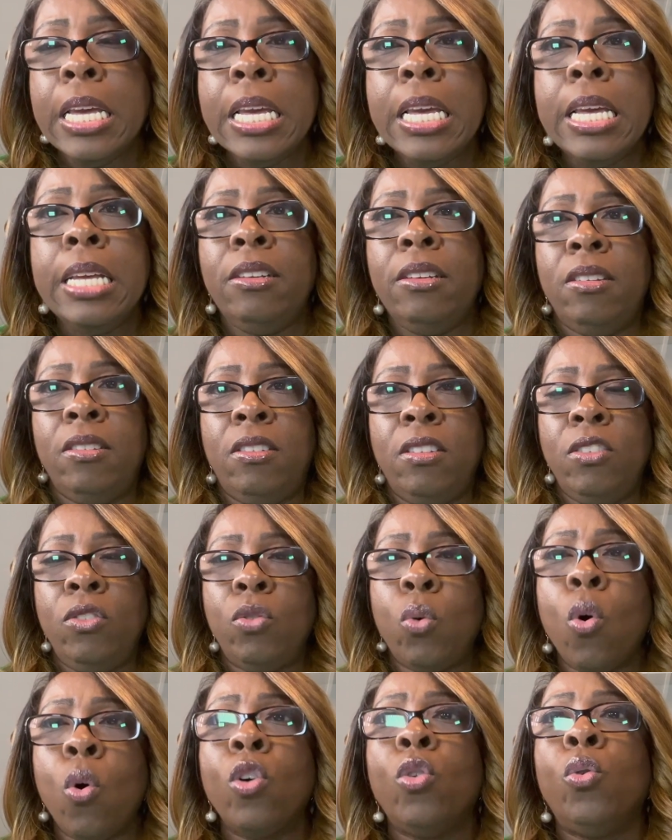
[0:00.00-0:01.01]

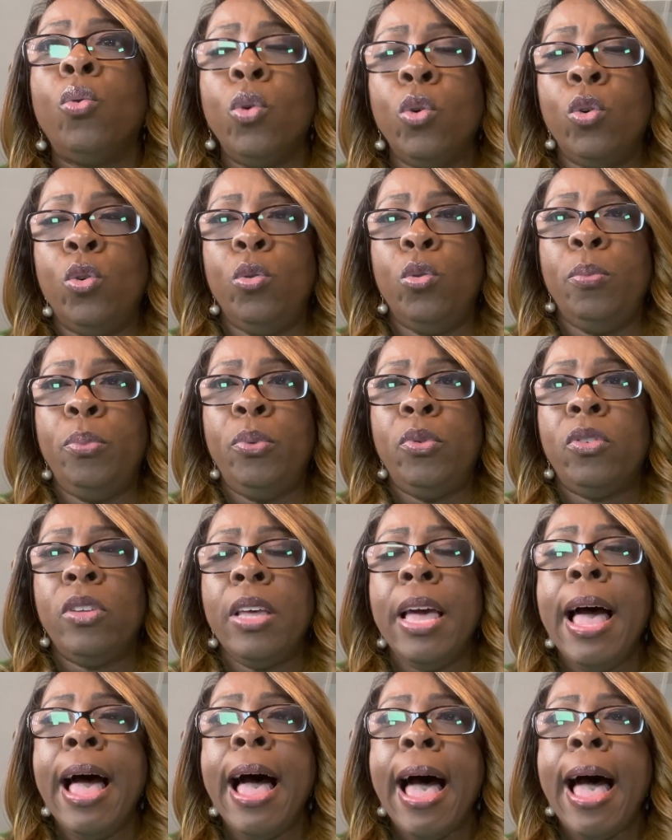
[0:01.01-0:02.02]
entities or groups
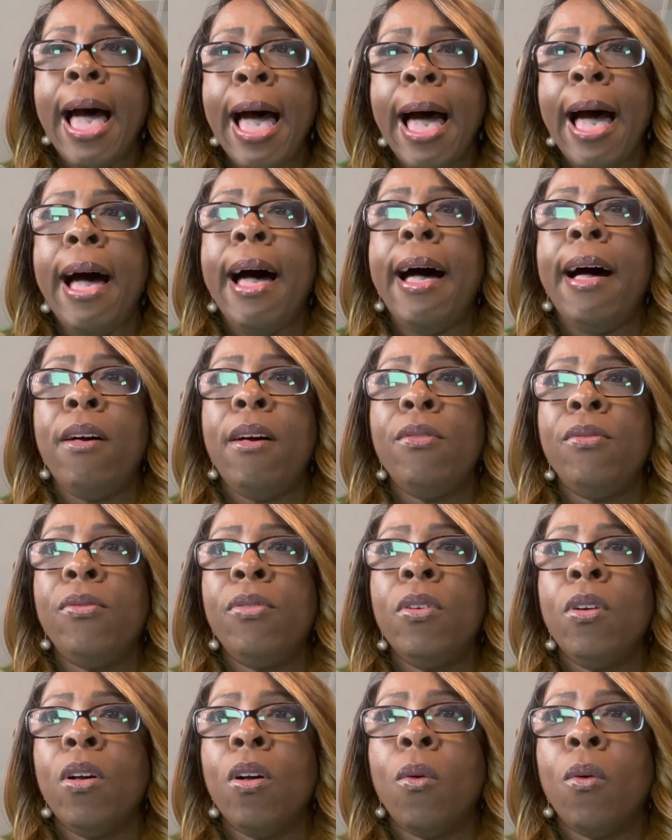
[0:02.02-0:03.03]
have